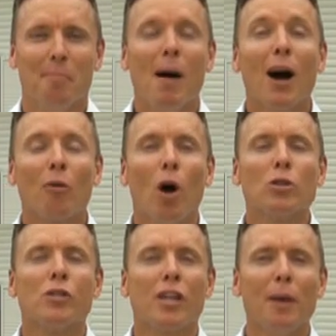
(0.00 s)
Mark
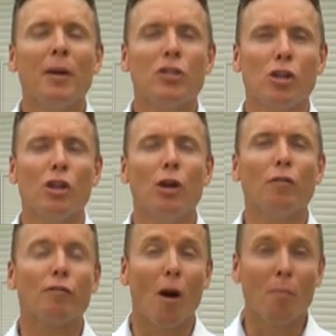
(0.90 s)
Rolton coming to you
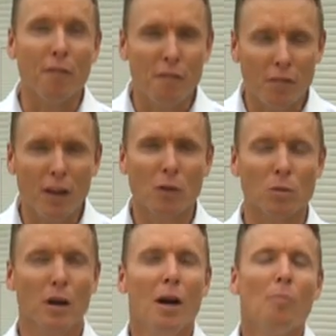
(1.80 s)
from the field,